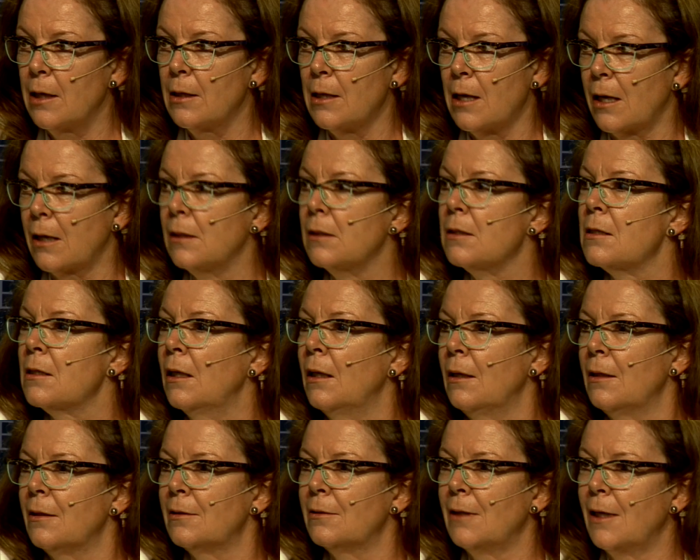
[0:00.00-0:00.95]
alliance.
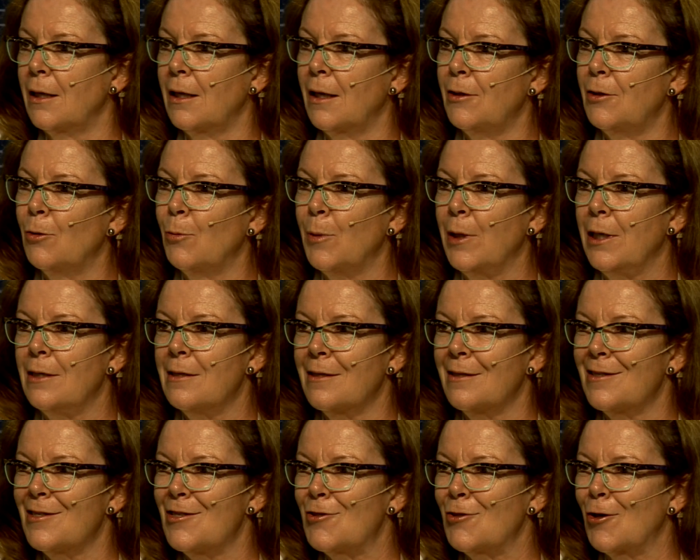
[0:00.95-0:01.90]
So I don't mean
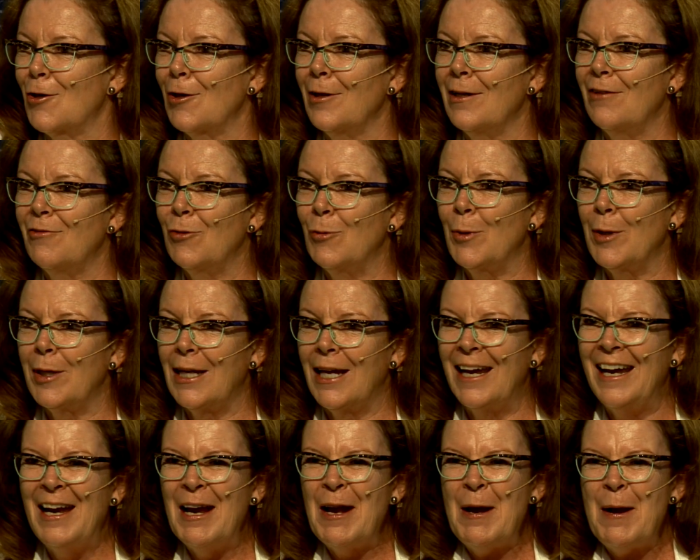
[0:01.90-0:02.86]
to startle everybody.
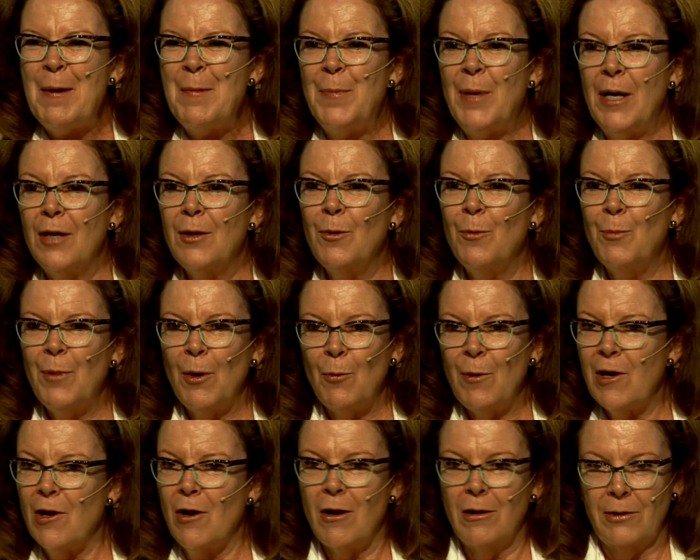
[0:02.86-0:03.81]
But
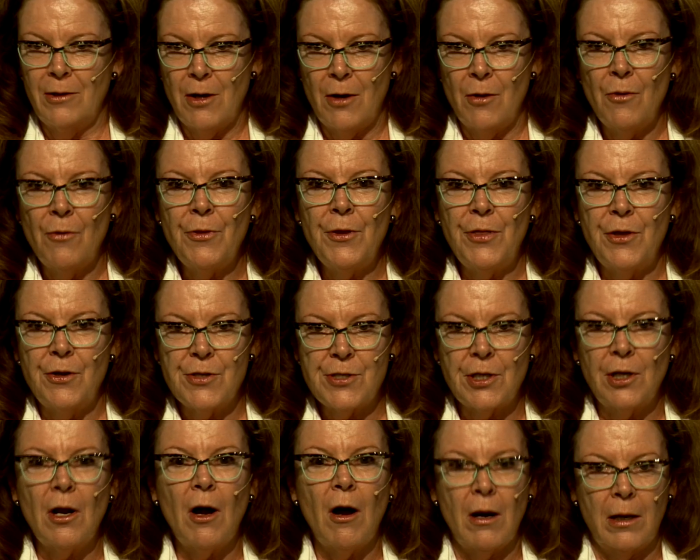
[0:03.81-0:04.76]
we all know that there's
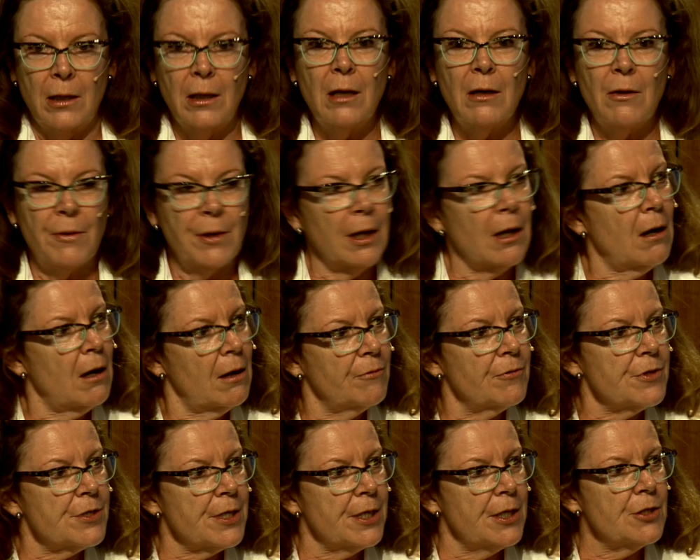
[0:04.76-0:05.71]
an ongoing
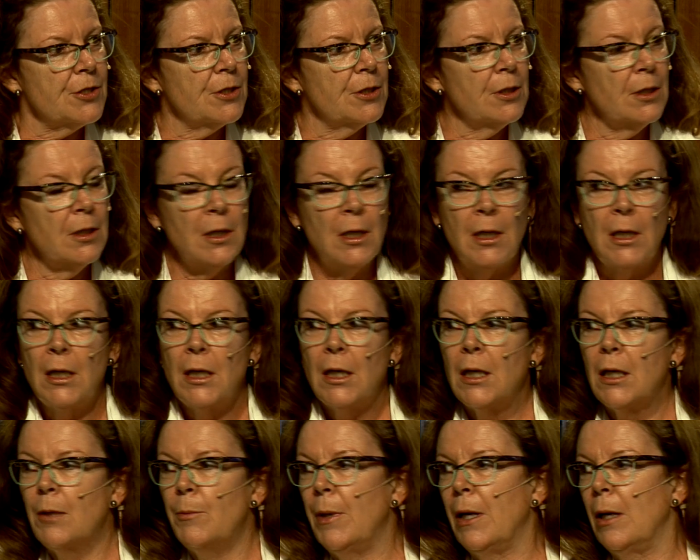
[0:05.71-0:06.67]
conversation
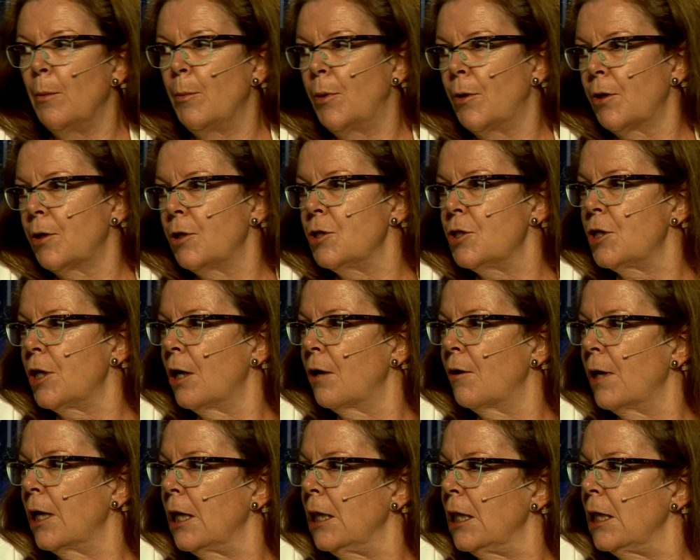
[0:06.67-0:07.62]
about burden
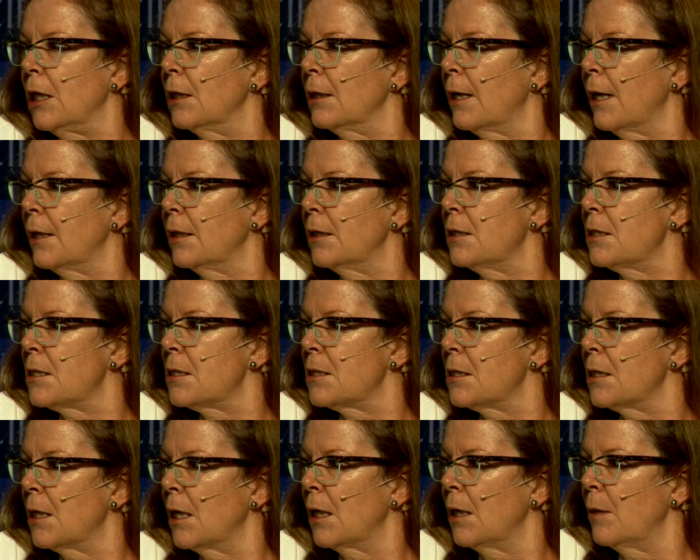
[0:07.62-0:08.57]
sharing in the alliance
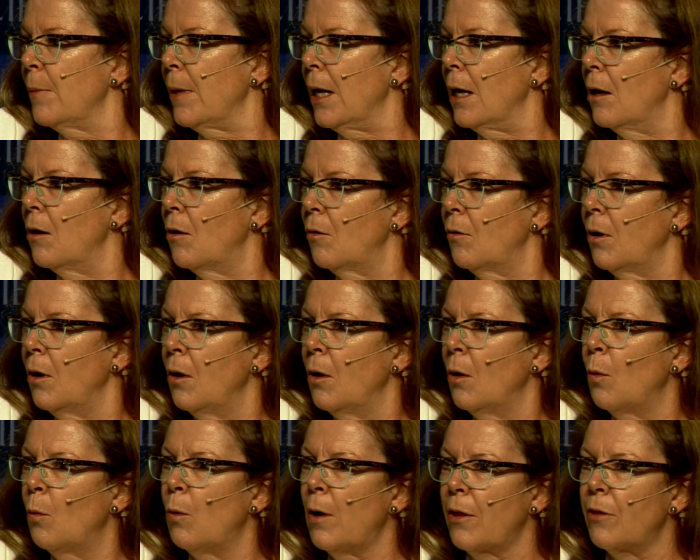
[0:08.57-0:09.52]
and about
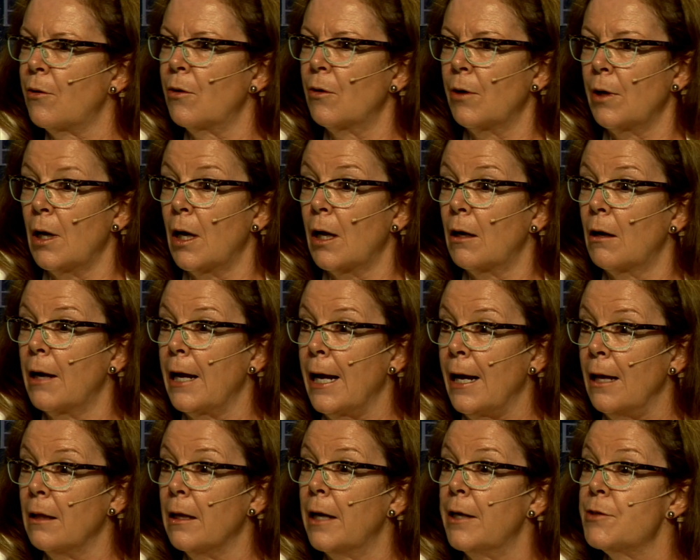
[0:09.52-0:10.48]
whether or not our
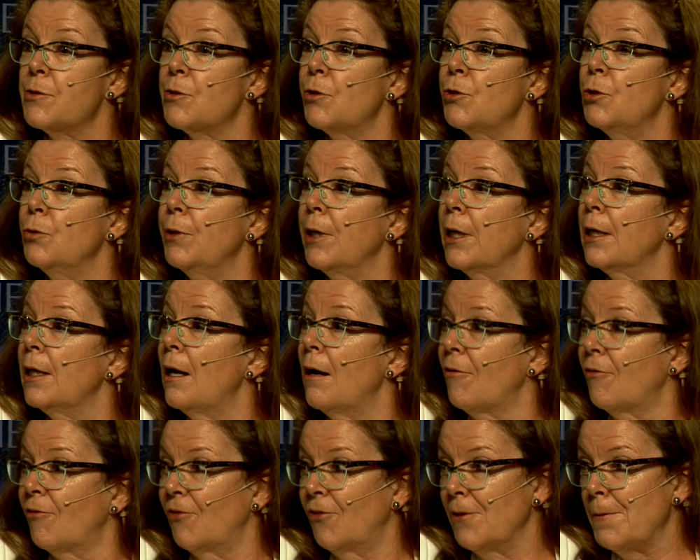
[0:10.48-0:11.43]
allies are doing
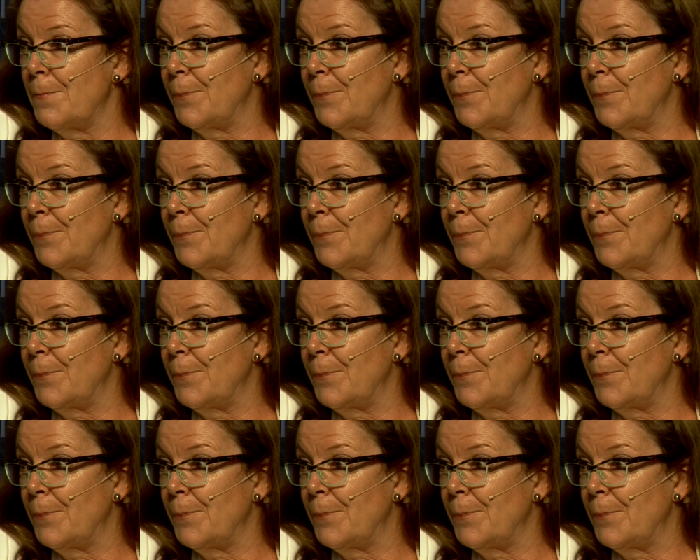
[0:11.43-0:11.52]
enough